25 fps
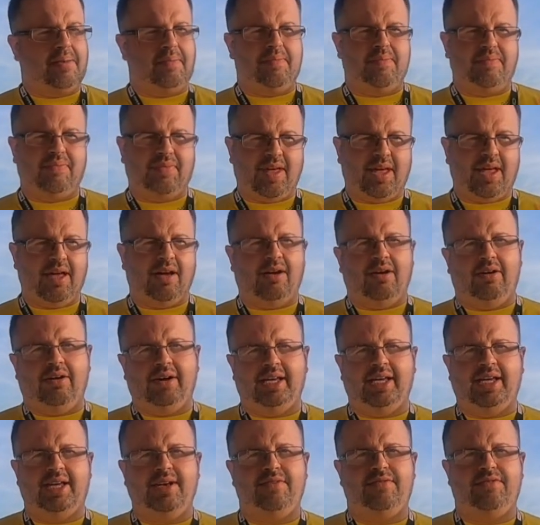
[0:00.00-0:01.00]
They are
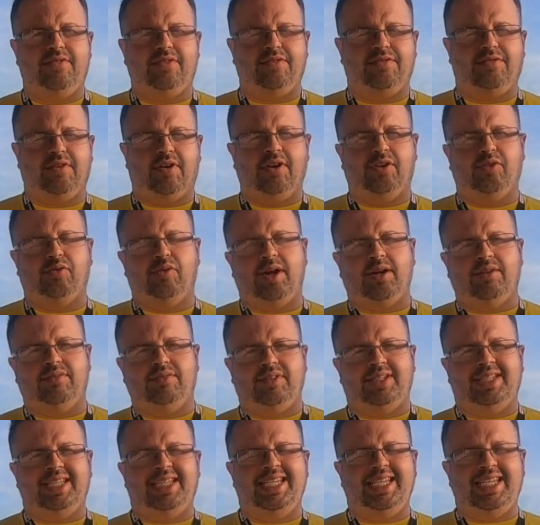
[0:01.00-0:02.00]
here for the final round of the
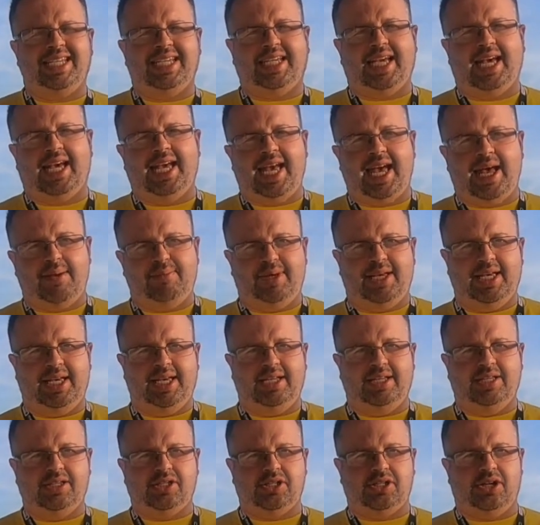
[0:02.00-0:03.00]
DEKM
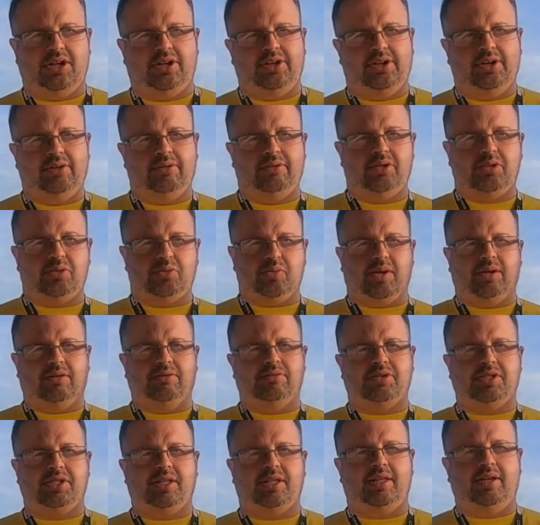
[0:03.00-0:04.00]
here in Sarno as well,
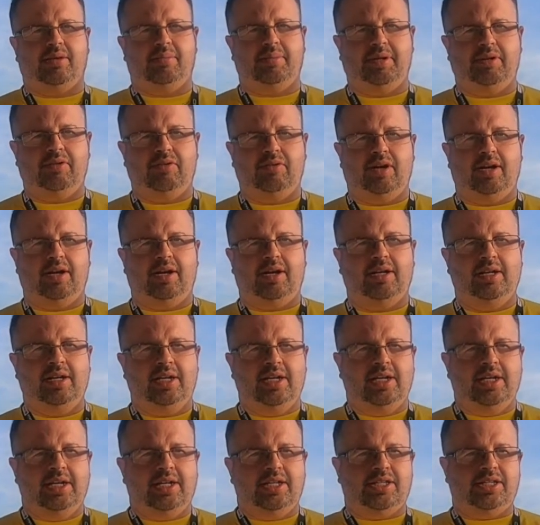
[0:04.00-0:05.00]
so they'll be
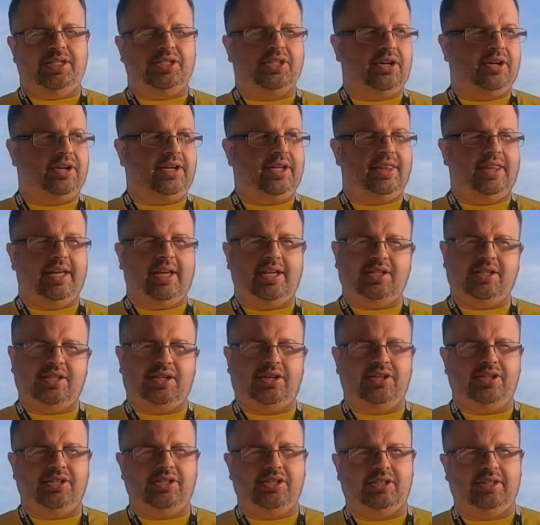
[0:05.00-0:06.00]
deciding their
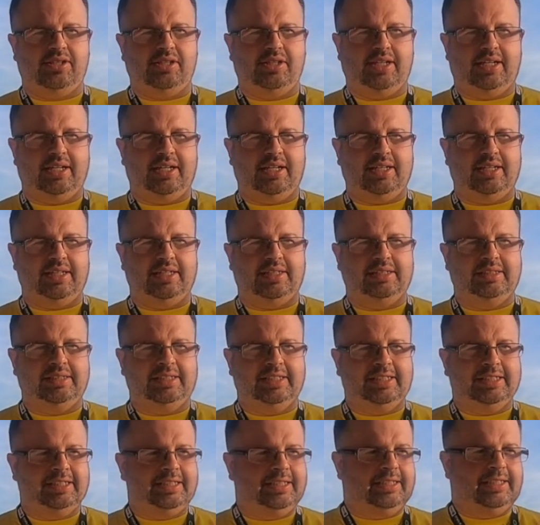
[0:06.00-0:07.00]
title
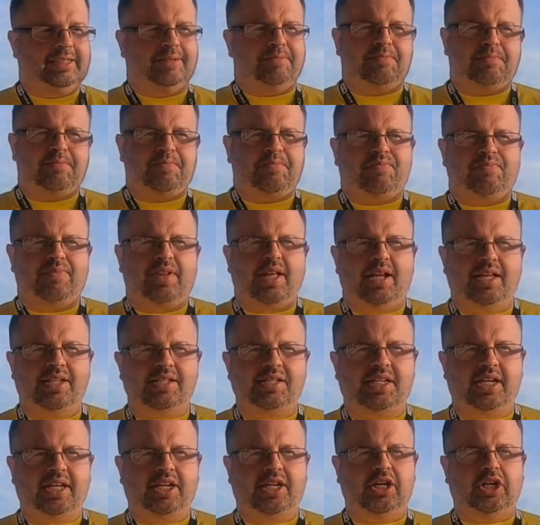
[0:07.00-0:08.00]
let's
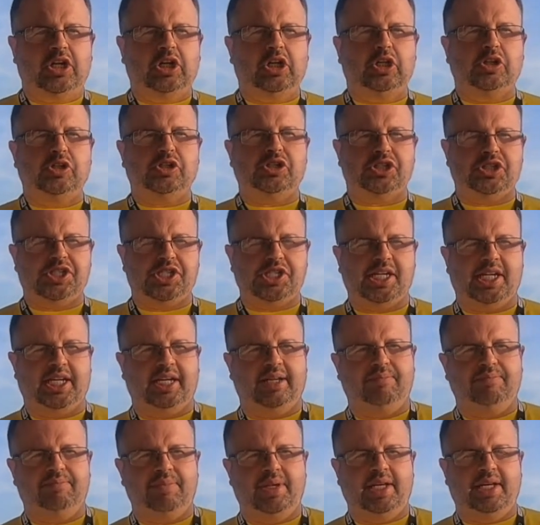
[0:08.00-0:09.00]
say conclusions
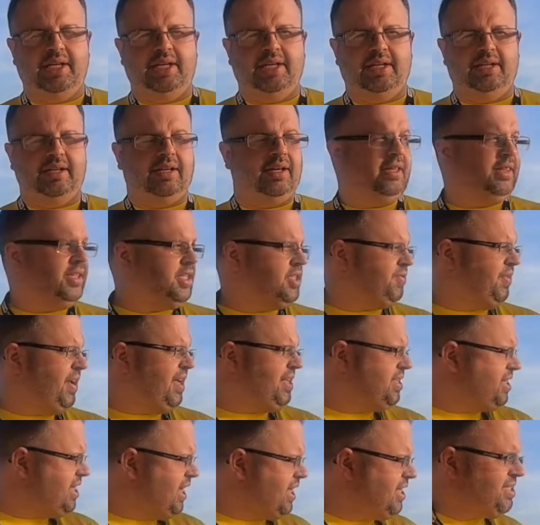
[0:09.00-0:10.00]
here in this
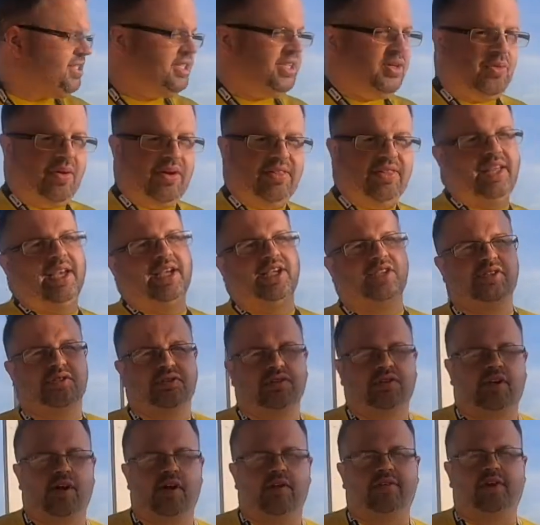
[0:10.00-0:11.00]
fantastic
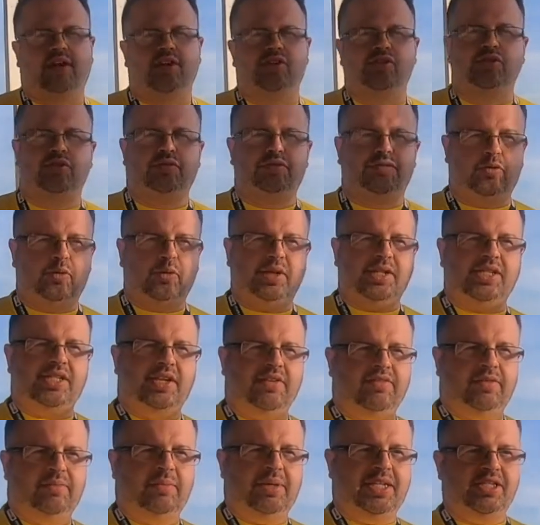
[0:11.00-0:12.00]

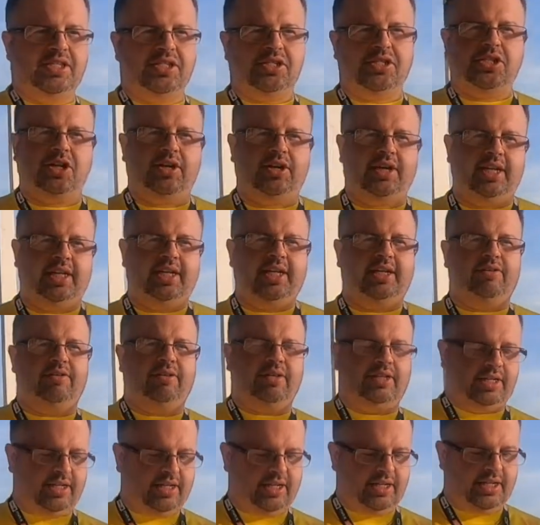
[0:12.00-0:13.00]
1,547 metre circuit here
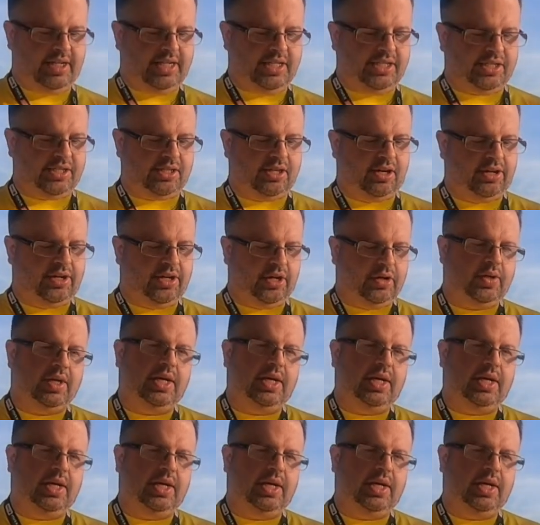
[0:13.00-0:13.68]
in Sarno.